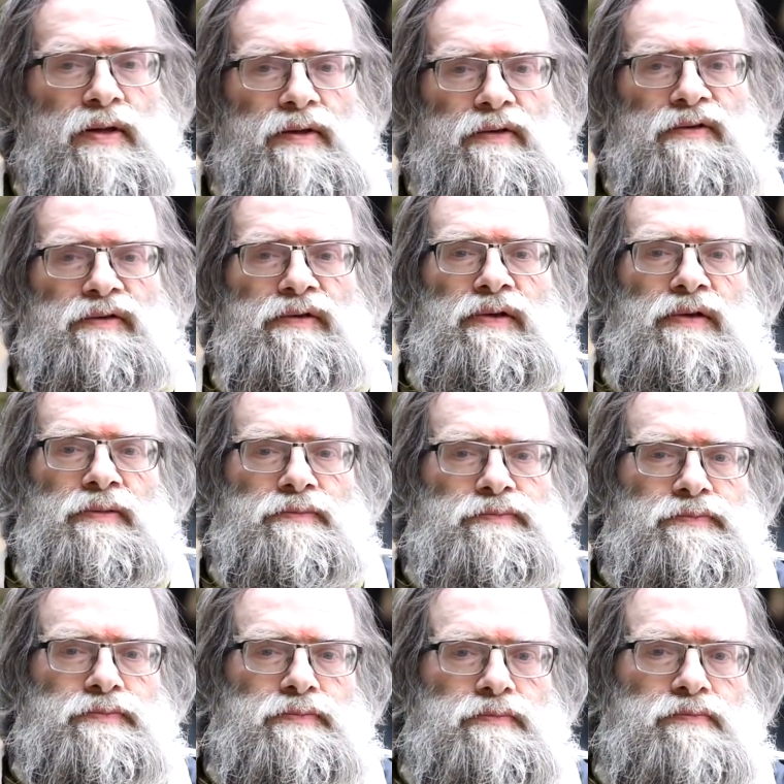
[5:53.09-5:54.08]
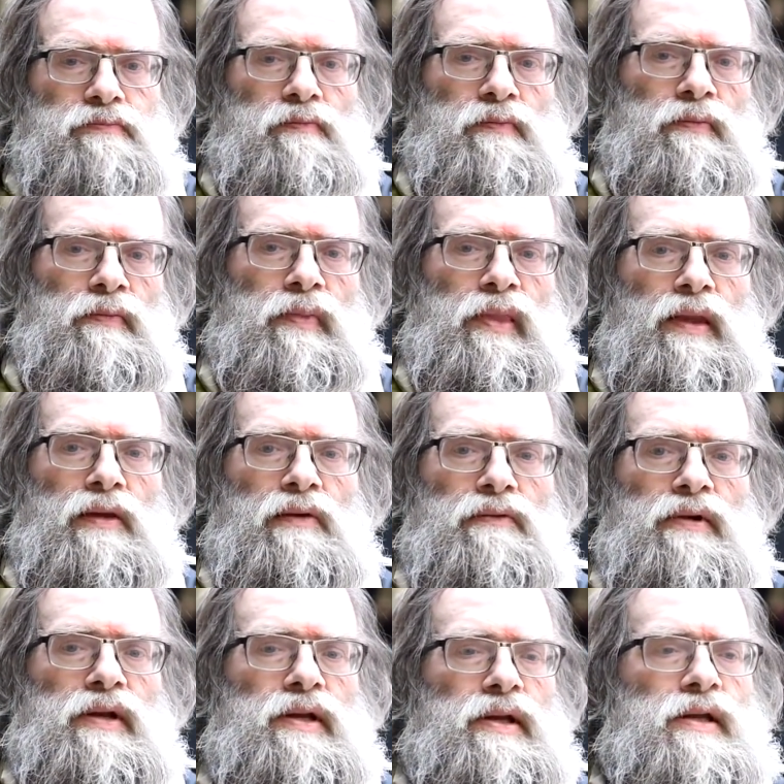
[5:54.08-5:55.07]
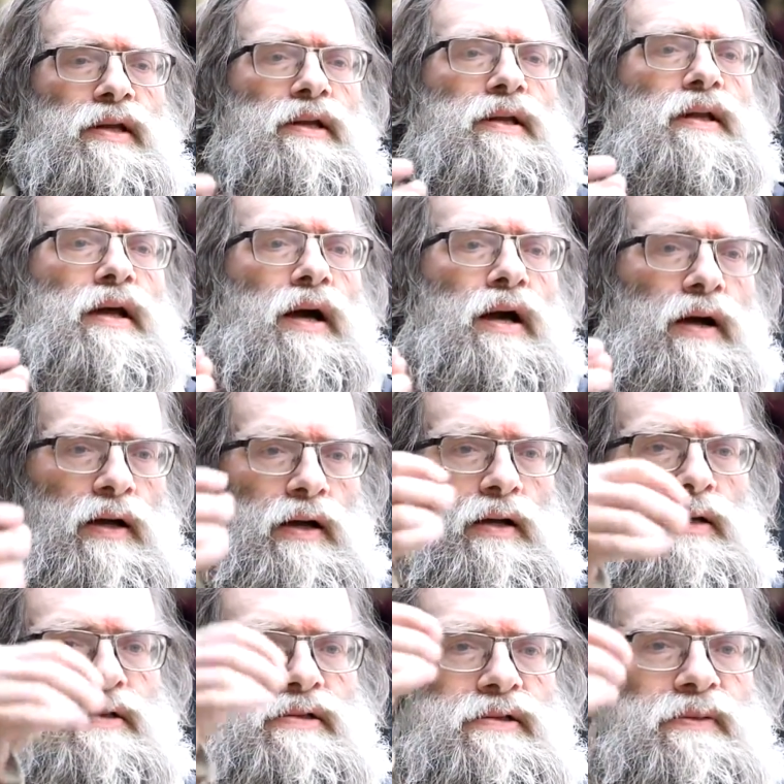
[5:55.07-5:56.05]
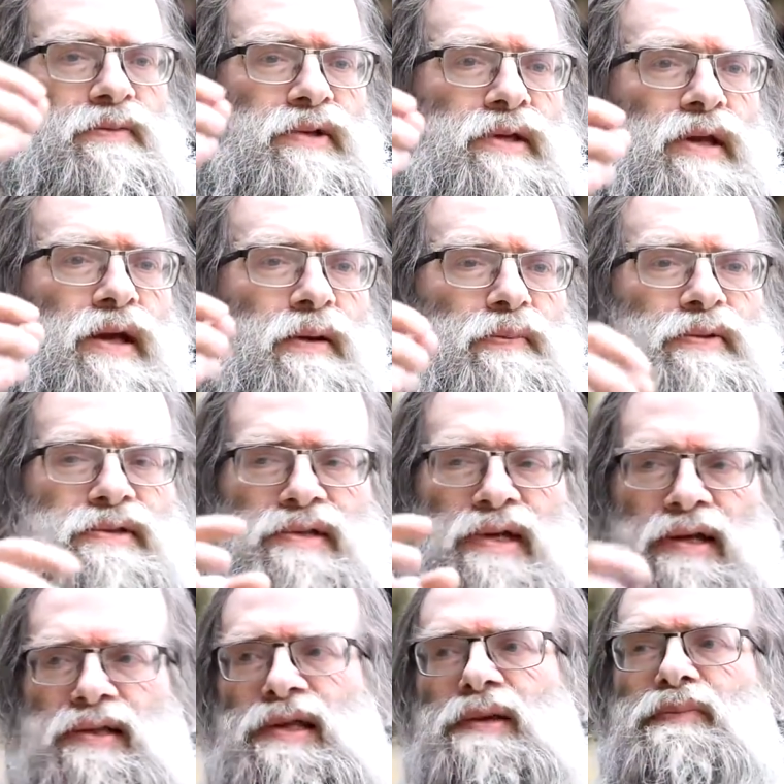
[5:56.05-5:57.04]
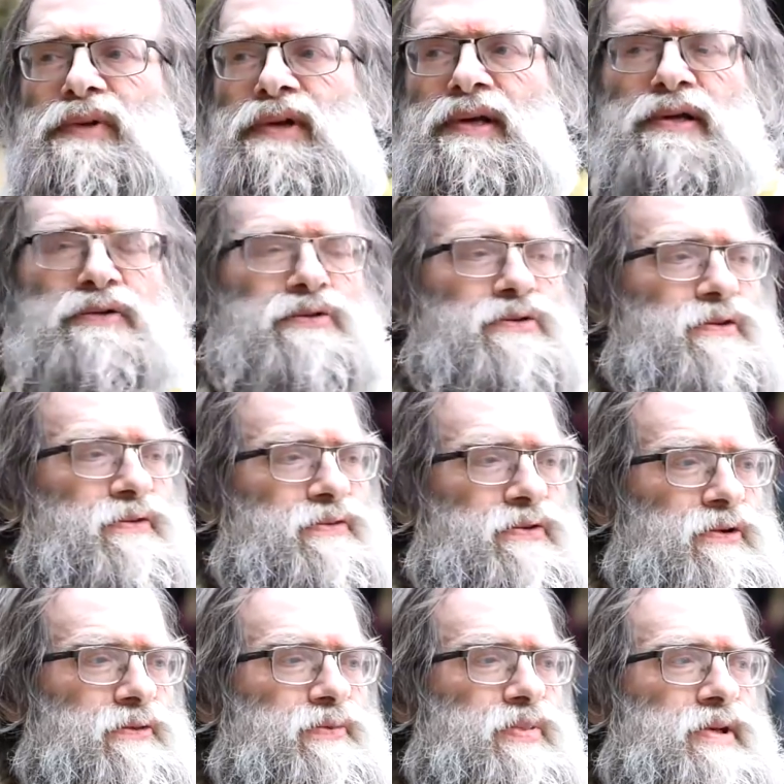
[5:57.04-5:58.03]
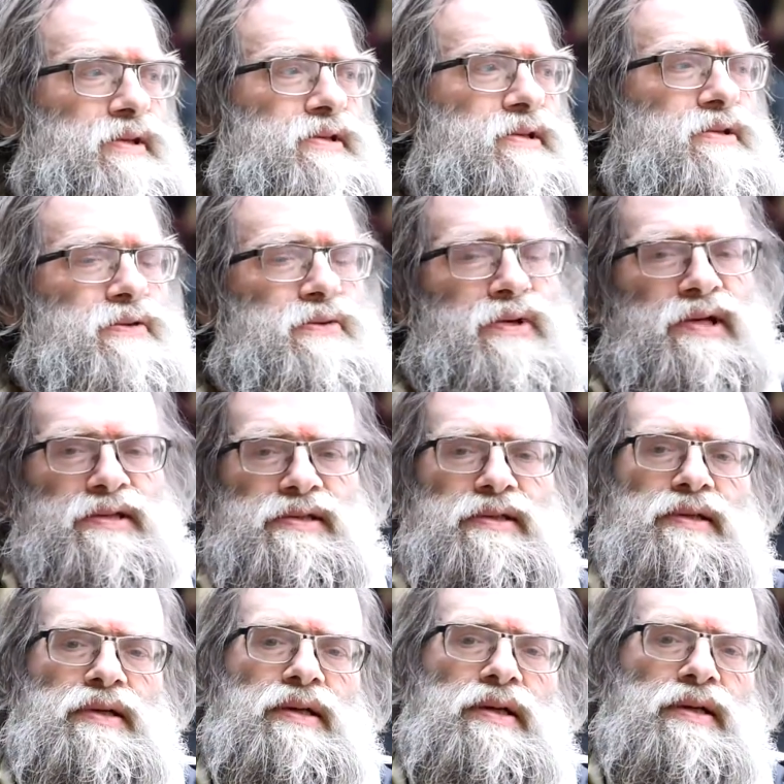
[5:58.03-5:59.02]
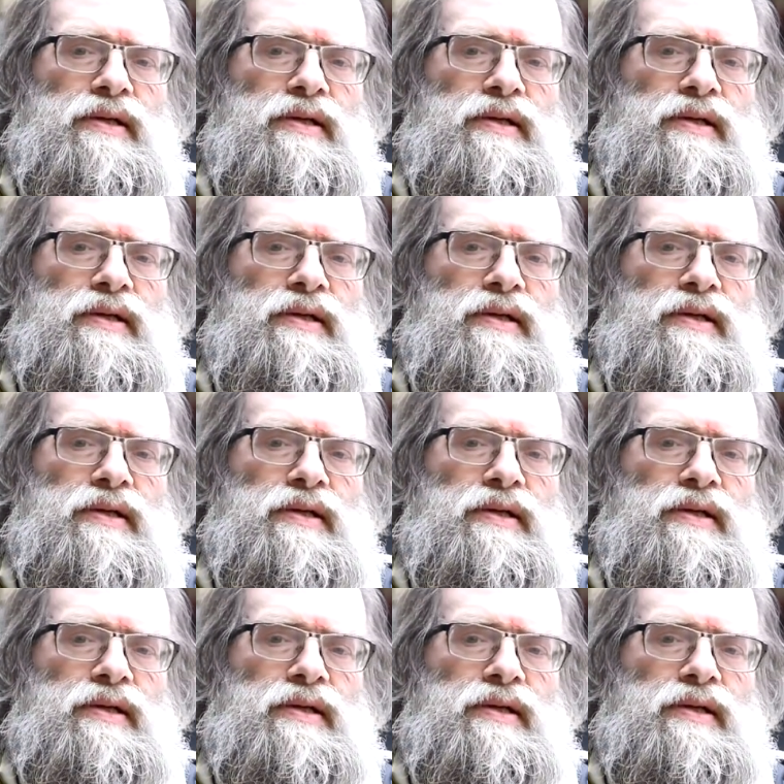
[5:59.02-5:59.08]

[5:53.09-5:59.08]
You see, when in India something happens and they bring it to the front page in the West,